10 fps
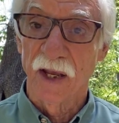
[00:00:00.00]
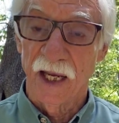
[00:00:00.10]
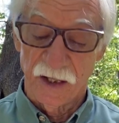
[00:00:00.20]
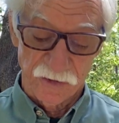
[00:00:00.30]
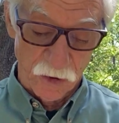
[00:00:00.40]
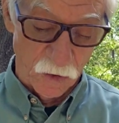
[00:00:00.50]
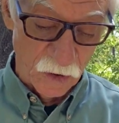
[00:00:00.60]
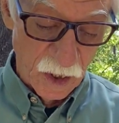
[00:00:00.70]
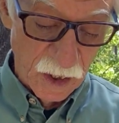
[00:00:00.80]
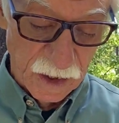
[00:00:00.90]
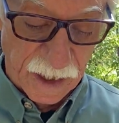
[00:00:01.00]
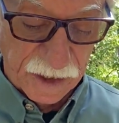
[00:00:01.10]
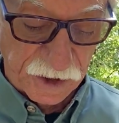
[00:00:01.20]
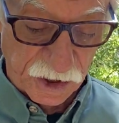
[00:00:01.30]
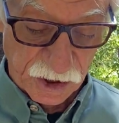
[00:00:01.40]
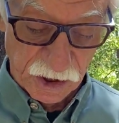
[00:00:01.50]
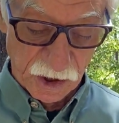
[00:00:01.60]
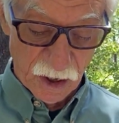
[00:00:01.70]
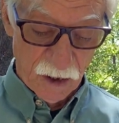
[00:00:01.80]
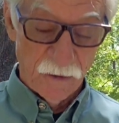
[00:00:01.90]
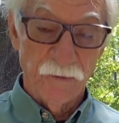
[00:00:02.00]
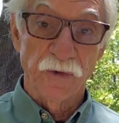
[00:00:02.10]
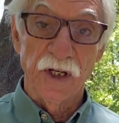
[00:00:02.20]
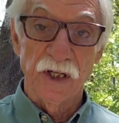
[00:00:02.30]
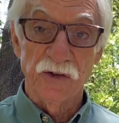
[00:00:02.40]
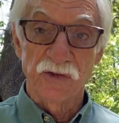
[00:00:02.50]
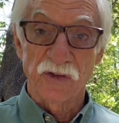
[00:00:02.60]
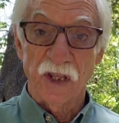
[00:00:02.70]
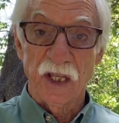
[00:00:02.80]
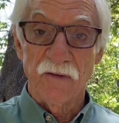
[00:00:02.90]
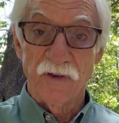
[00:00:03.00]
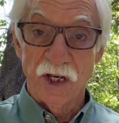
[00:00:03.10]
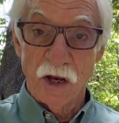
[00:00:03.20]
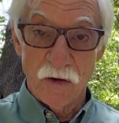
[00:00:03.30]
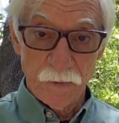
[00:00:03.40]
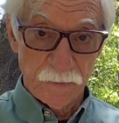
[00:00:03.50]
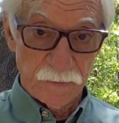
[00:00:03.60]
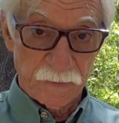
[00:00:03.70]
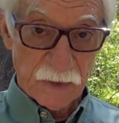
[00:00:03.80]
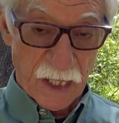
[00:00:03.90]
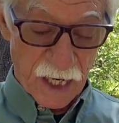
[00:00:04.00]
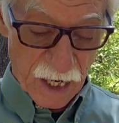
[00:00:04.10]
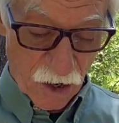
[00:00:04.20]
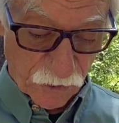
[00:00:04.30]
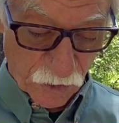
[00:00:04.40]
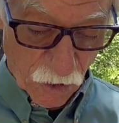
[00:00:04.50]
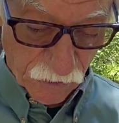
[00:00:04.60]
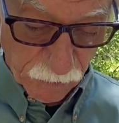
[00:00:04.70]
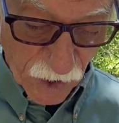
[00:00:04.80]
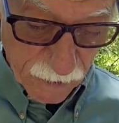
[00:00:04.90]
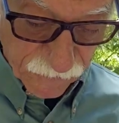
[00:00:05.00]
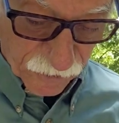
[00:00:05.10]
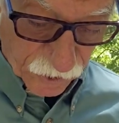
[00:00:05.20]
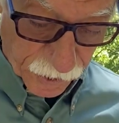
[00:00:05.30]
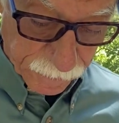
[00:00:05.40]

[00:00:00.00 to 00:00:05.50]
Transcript: eggs. So let's freeze the video and I'll solve the problem for you.